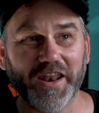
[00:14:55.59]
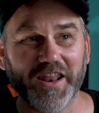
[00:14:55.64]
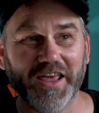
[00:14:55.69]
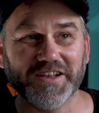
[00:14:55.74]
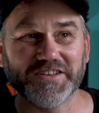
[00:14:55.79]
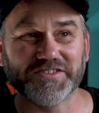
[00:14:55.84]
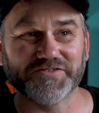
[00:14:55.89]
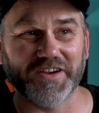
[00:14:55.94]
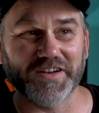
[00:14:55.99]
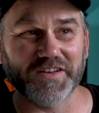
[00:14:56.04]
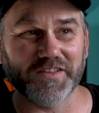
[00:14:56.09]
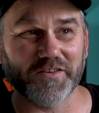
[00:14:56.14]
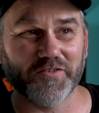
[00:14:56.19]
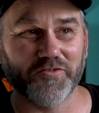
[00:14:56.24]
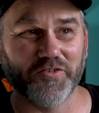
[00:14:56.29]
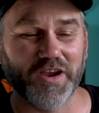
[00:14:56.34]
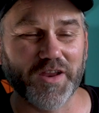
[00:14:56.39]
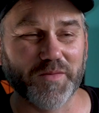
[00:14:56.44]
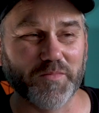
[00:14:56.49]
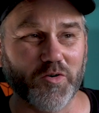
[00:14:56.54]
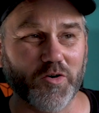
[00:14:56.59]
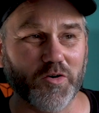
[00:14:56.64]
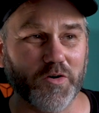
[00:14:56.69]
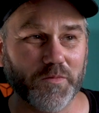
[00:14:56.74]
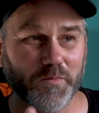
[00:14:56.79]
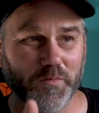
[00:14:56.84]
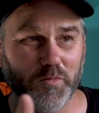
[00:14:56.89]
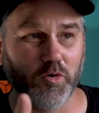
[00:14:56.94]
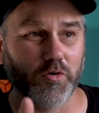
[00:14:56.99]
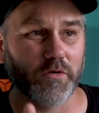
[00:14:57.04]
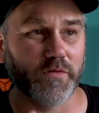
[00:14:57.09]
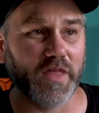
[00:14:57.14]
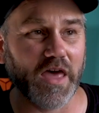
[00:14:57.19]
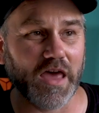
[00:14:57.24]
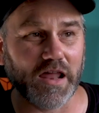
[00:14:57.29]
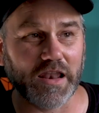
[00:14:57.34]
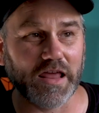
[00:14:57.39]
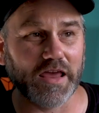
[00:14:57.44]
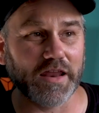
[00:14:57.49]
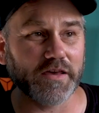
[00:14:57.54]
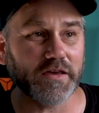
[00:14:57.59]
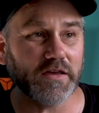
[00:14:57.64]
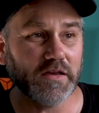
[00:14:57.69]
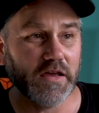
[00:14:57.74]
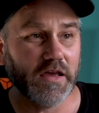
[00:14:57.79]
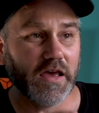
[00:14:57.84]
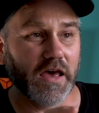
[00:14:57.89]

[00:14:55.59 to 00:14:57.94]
and head straight to the Creedmoor? More on that later.